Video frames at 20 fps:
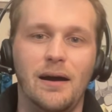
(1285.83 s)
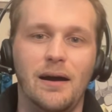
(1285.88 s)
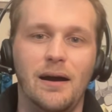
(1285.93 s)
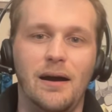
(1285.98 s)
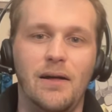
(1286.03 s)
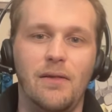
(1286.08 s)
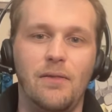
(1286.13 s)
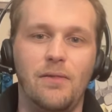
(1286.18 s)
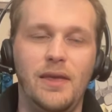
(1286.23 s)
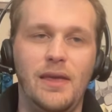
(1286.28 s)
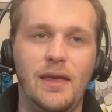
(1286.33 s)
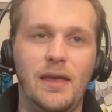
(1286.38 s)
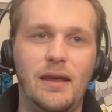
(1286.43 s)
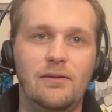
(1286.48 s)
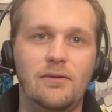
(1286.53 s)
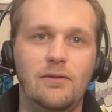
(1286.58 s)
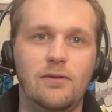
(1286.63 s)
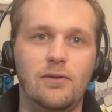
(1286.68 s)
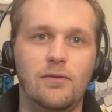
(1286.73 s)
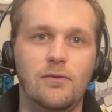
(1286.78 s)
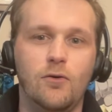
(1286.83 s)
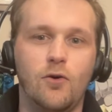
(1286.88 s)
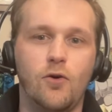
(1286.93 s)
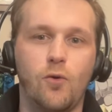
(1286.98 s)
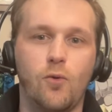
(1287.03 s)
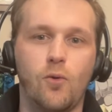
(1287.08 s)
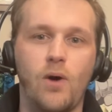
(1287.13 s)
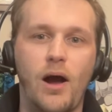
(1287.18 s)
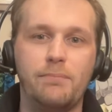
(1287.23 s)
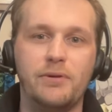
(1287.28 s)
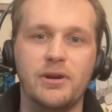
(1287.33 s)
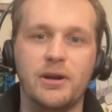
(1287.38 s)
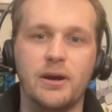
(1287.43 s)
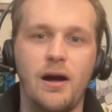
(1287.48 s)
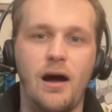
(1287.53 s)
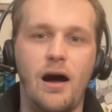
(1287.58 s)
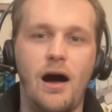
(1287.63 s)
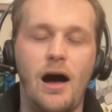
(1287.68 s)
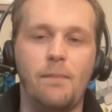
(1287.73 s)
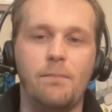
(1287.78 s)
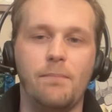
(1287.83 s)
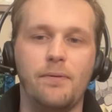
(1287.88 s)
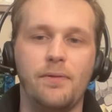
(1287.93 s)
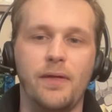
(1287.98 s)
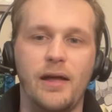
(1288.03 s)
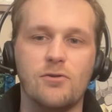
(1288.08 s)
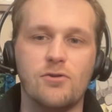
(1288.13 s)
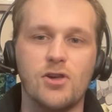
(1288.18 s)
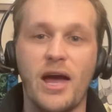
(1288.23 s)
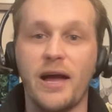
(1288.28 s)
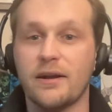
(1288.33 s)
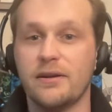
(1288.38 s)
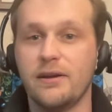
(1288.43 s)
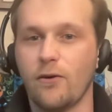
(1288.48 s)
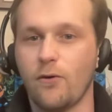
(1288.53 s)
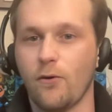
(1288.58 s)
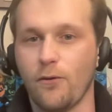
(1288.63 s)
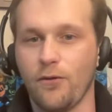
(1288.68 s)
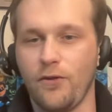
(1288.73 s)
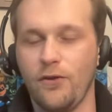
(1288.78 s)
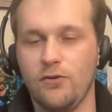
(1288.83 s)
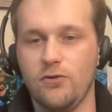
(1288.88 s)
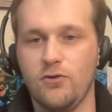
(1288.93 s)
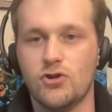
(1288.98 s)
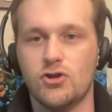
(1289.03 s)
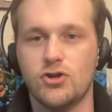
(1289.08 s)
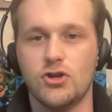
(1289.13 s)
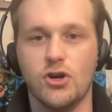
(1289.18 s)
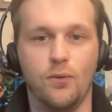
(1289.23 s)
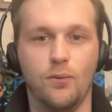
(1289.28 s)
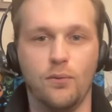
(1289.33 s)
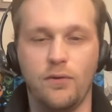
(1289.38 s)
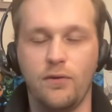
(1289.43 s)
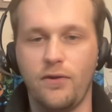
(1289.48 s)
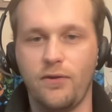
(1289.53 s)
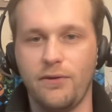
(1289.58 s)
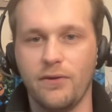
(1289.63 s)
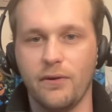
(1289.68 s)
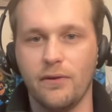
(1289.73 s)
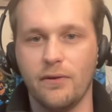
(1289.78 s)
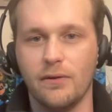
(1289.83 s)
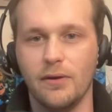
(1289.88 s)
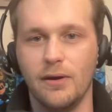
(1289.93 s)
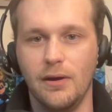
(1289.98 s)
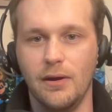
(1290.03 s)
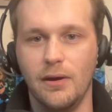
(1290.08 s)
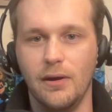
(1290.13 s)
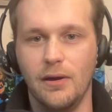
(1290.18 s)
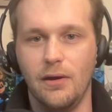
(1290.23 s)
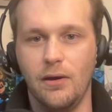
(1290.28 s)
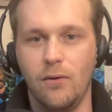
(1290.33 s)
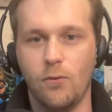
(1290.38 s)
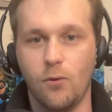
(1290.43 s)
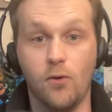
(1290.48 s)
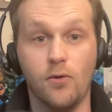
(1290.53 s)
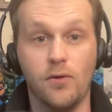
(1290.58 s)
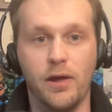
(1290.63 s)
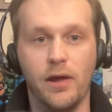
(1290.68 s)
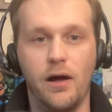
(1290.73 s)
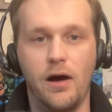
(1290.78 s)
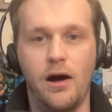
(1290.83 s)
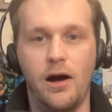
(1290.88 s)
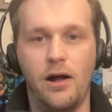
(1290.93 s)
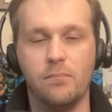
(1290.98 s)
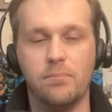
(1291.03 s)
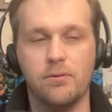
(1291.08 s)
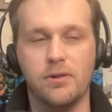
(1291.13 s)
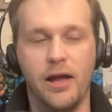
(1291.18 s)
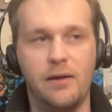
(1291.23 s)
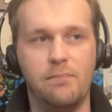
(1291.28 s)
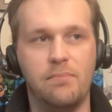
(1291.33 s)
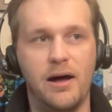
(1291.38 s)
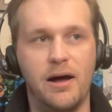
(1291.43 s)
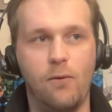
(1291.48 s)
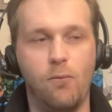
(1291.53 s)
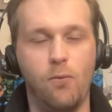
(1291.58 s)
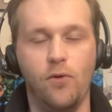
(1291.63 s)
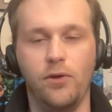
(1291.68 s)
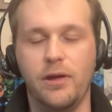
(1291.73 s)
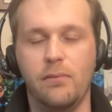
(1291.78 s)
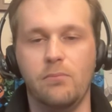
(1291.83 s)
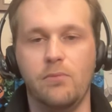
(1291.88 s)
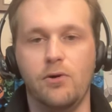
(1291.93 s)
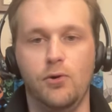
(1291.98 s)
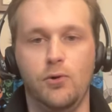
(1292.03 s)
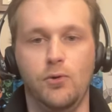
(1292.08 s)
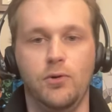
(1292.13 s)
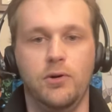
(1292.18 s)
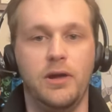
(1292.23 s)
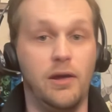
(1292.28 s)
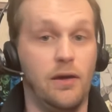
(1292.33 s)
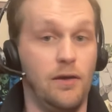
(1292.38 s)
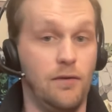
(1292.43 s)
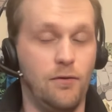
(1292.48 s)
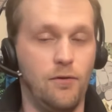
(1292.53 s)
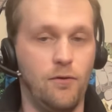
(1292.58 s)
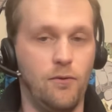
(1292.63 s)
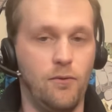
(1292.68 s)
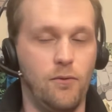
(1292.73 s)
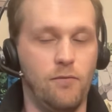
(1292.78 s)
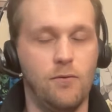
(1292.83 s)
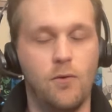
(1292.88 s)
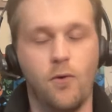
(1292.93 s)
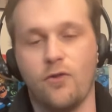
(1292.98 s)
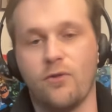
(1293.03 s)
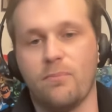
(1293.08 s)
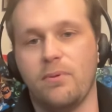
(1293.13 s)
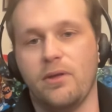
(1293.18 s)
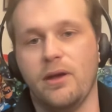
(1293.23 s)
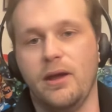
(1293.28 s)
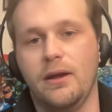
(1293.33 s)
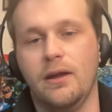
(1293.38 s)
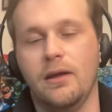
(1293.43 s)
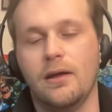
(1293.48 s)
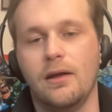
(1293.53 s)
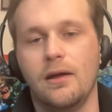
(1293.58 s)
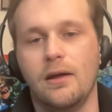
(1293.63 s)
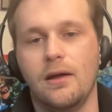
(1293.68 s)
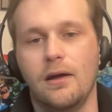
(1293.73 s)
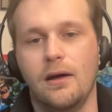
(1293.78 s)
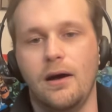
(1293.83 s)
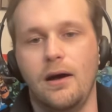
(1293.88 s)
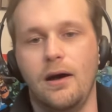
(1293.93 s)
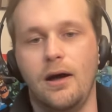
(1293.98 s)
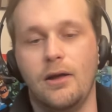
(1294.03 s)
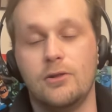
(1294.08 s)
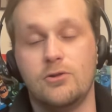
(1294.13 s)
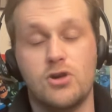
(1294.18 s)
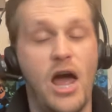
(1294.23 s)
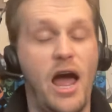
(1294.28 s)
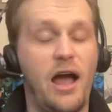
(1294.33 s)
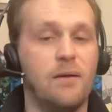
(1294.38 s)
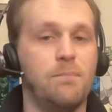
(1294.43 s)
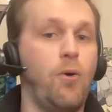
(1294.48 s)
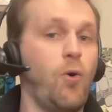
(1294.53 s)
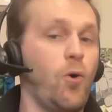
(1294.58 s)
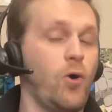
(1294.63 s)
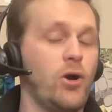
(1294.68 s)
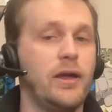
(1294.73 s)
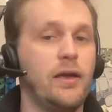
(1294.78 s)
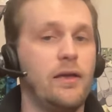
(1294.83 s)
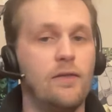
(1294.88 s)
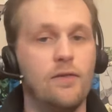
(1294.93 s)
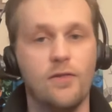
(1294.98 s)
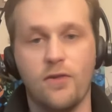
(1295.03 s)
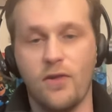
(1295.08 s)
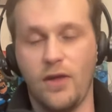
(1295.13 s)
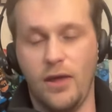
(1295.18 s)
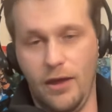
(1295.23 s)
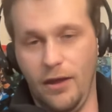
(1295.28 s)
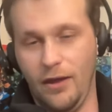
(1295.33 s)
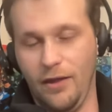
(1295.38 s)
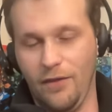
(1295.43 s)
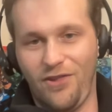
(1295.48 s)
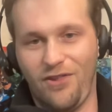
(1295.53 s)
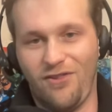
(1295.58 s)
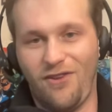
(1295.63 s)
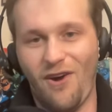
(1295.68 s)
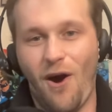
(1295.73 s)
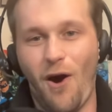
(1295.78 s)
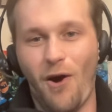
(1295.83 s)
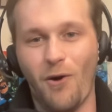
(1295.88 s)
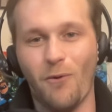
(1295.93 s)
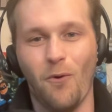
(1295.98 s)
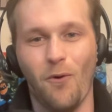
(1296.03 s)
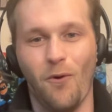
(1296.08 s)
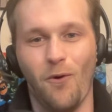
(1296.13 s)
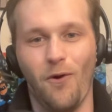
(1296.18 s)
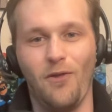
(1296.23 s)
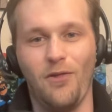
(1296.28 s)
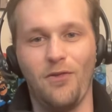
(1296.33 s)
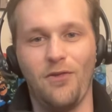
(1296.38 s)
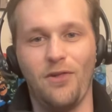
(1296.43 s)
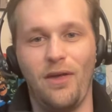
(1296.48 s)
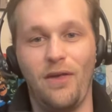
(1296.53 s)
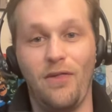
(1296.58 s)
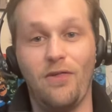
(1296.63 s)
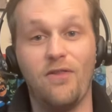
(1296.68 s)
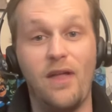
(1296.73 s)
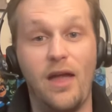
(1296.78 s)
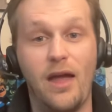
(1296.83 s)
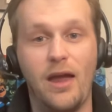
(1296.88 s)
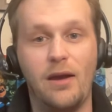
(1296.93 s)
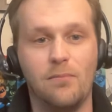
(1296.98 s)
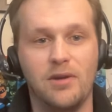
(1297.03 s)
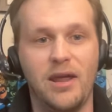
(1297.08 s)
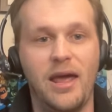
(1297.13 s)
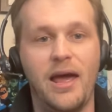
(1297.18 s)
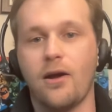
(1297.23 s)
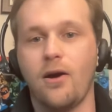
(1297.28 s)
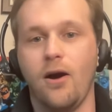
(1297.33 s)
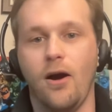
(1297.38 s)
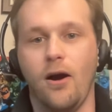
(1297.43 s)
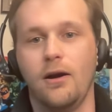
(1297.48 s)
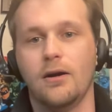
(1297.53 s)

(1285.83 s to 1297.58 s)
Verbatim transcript: the corrupt cop that Jack Nicholson shoots uh-huh. early on, played by William Hootkins, who of course played uh, Jack Porkins in Star Wars, is named Eckhart.